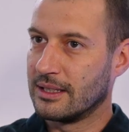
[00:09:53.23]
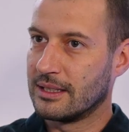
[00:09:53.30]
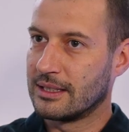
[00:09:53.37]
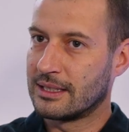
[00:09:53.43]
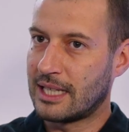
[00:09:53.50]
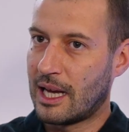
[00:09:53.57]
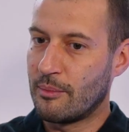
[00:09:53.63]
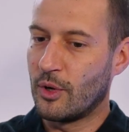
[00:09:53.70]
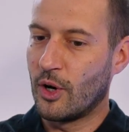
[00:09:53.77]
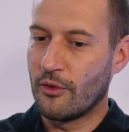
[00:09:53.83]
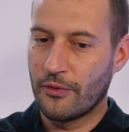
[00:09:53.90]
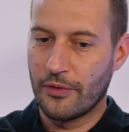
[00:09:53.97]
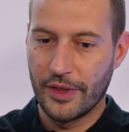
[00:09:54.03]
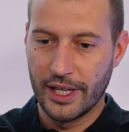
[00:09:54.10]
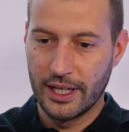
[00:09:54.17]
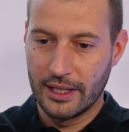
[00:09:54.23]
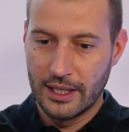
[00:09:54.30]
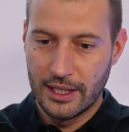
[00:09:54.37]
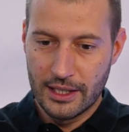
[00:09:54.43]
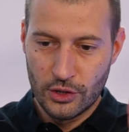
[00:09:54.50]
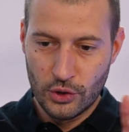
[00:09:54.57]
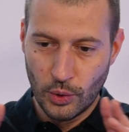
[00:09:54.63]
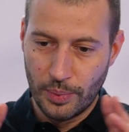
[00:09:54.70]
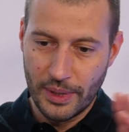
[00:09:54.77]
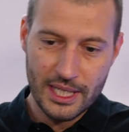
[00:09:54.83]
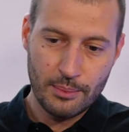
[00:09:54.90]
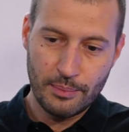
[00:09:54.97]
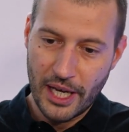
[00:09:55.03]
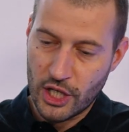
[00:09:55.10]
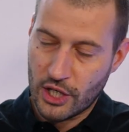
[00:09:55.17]
some of the super
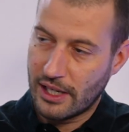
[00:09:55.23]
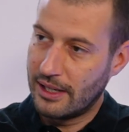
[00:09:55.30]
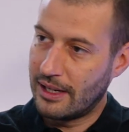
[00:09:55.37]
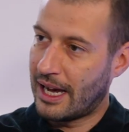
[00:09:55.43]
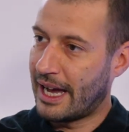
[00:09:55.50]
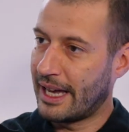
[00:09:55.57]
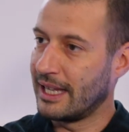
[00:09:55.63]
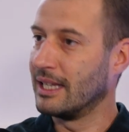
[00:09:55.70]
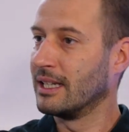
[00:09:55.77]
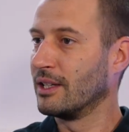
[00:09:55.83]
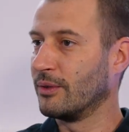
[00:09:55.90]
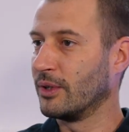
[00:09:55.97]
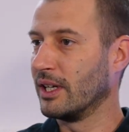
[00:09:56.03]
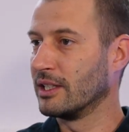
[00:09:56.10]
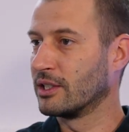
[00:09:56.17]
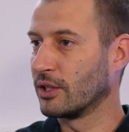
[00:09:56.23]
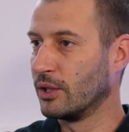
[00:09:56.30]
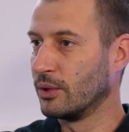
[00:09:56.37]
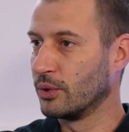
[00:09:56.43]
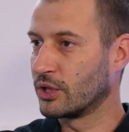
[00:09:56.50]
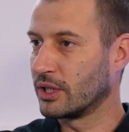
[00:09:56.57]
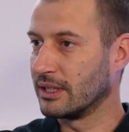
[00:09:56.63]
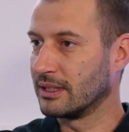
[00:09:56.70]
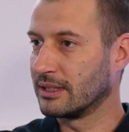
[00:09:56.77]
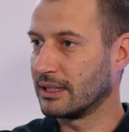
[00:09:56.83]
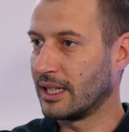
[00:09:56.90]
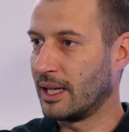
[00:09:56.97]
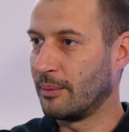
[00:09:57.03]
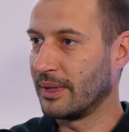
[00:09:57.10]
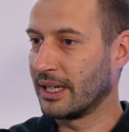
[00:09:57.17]
special high individual solutions
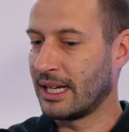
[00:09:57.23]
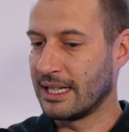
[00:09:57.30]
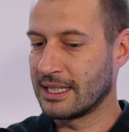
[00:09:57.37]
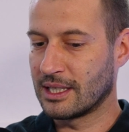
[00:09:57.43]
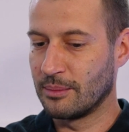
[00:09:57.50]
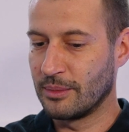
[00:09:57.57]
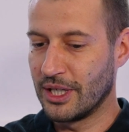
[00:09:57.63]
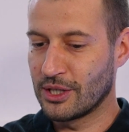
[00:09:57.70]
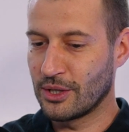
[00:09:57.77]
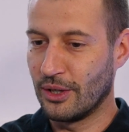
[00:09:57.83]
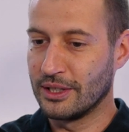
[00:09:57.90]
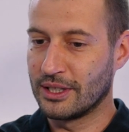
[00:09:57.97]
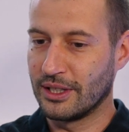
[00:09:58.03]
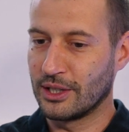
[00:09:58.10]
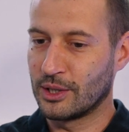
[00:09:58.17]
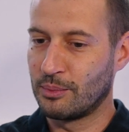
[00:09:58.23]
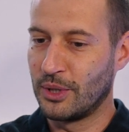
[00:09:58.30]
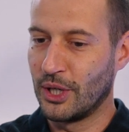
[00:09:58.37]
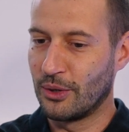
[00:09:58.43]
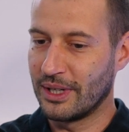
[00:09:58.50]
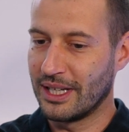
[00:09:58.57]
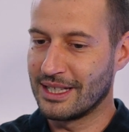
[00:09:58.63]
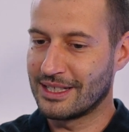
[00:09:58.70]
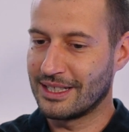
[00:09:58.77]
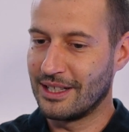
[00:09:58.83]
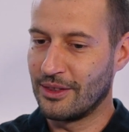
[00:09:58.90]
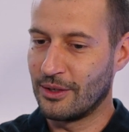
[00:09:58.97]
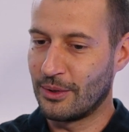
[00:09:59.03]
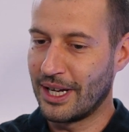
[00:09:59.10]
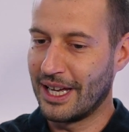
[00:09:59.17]
a customer is also experienced
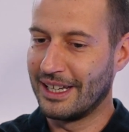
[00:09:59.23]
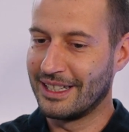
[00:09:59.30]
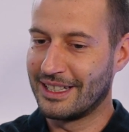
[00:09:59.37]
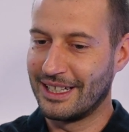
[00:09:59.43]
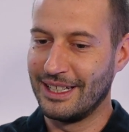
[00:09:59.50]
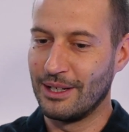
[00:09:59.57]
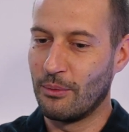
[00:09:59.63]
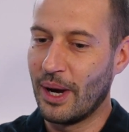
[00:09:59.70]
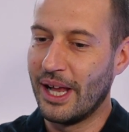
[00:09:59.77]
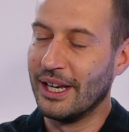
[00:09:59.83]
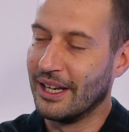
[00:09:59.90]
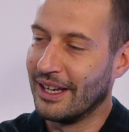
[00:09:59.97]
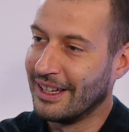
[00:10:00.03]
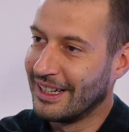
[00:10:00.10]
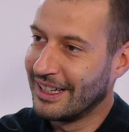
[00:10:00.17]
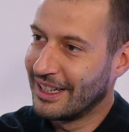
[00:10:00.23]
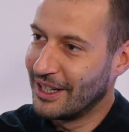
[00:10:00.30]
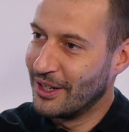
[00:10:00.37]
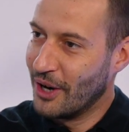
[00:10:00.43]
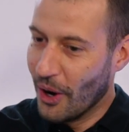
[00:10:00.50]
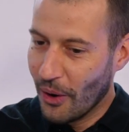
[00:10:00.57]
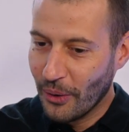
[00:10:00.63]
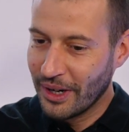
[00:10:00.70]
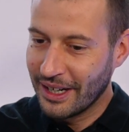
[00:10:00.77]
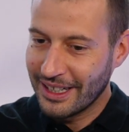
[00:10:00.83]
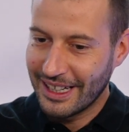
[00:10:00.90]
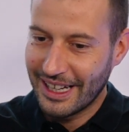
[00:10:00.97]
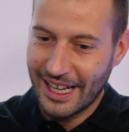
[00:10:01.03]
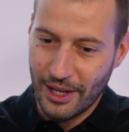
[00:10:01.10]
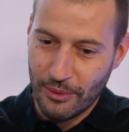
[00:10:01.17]
in the reality, well known
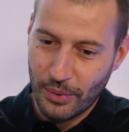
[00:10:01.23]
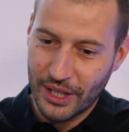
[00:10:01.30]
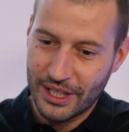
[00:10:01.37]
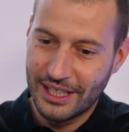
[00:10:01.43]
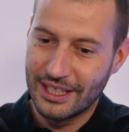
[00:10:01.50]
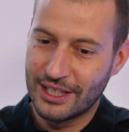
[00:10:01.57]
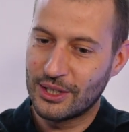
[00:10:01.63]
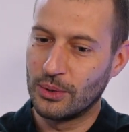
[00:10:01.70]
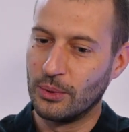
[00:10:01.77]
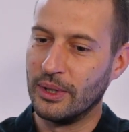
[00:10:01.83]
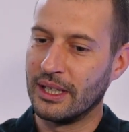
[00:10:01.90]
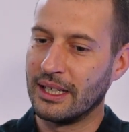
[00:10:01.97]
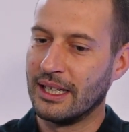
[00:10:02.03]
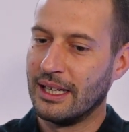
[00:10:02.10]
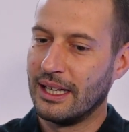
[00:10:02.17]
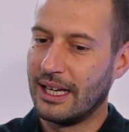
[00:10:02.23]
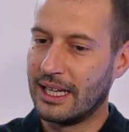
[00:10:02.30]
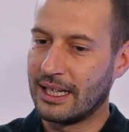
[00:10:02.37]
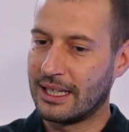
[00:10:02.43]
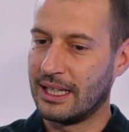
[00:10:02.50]
what he is doing, and